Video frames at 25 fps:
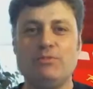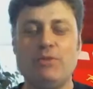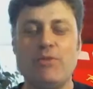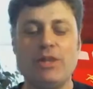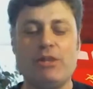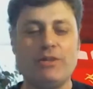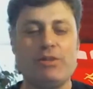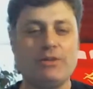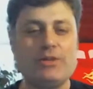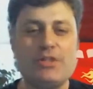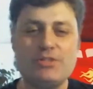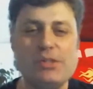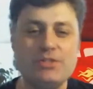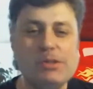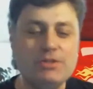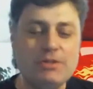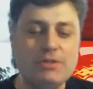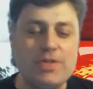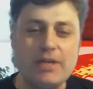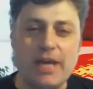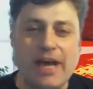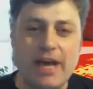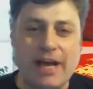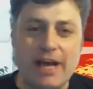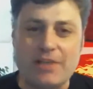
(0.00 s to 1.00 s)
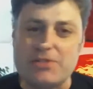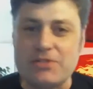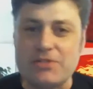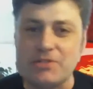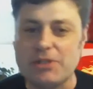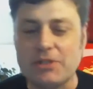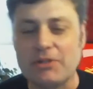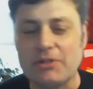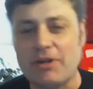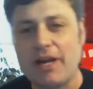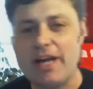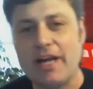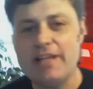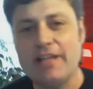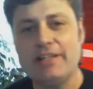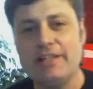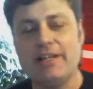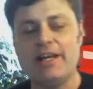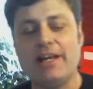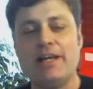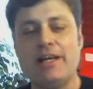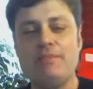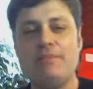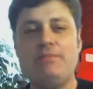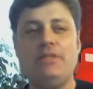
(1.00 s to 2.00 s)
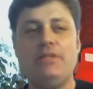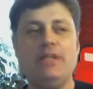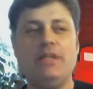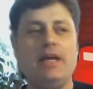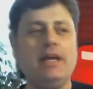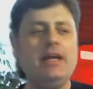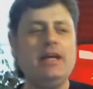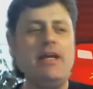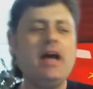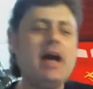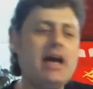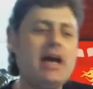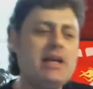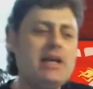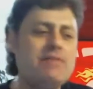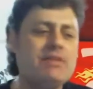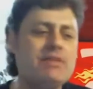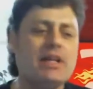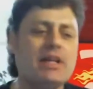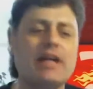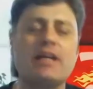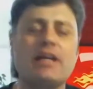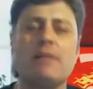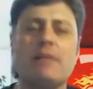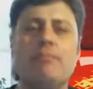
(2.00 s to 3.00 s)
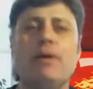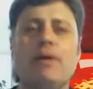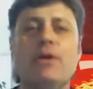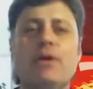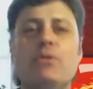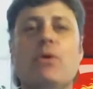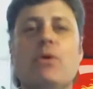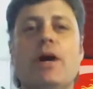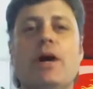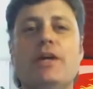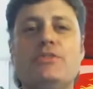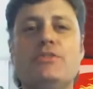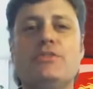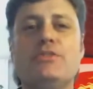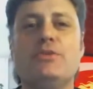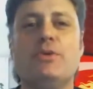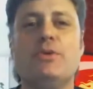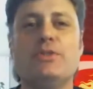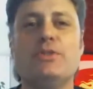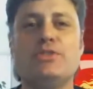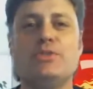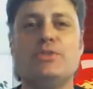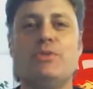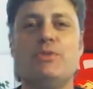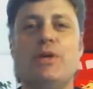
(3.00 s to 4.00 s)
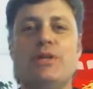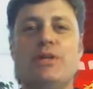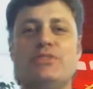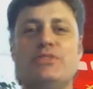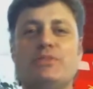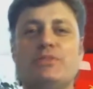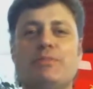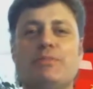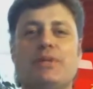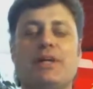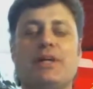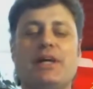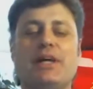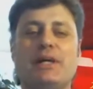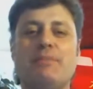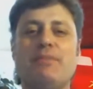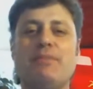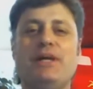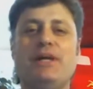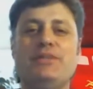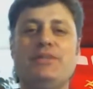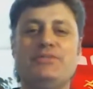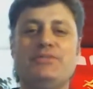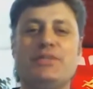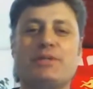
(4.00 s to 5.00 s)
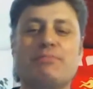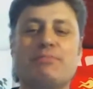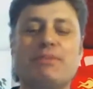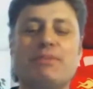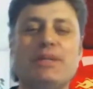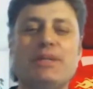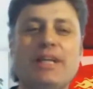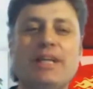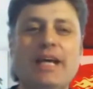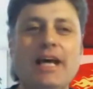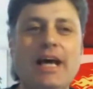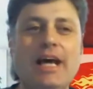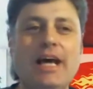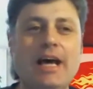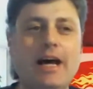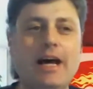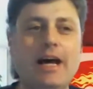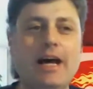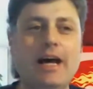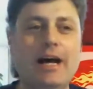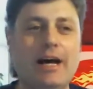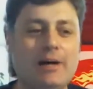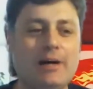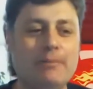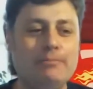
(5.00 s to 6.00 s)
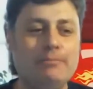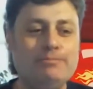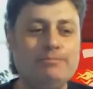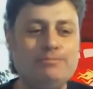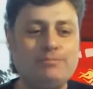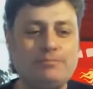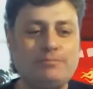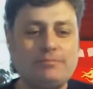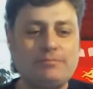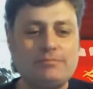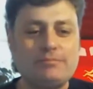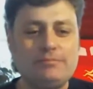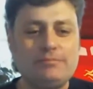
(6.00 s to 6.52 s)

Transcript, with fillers: Whether it's Newcastle or I, IPA, I like a Budweiser once in a while, something kind of basic. But um,